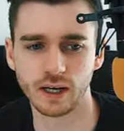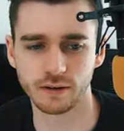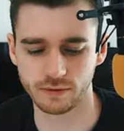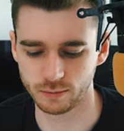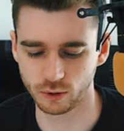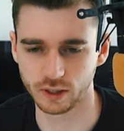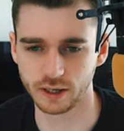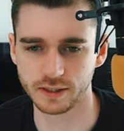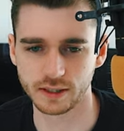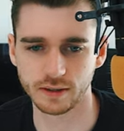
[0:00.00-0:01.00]
add a few more
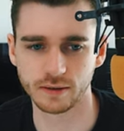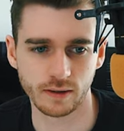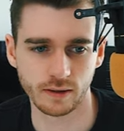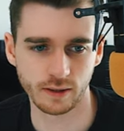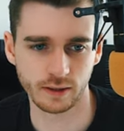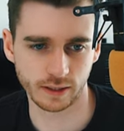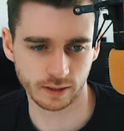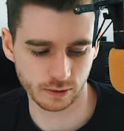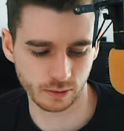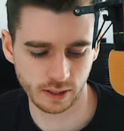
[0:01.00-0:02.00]
lines in. Line
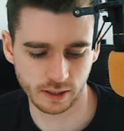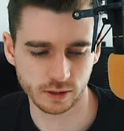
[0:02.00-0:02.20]
length twenty,